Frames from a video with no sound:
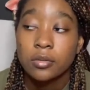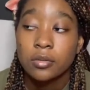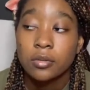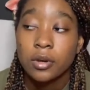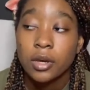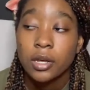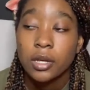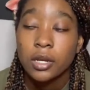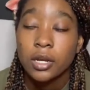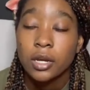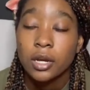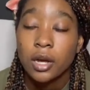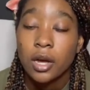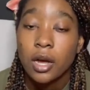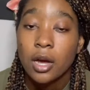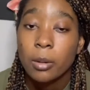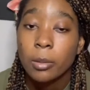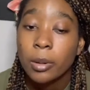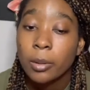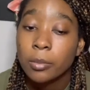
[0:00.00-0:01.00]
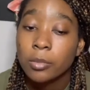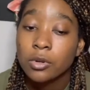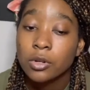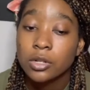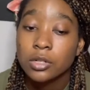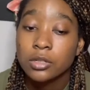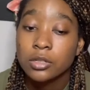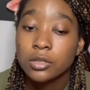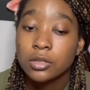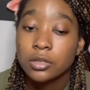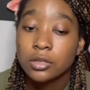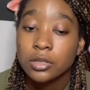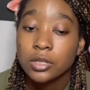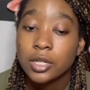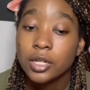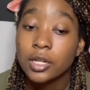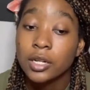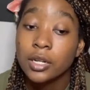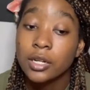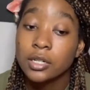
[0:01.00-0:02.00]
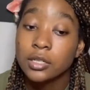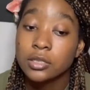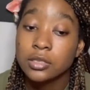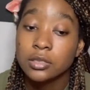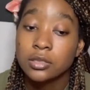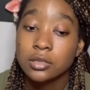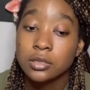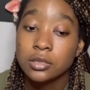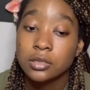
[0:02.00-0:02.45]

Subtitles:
had called my brother. He didn't answer.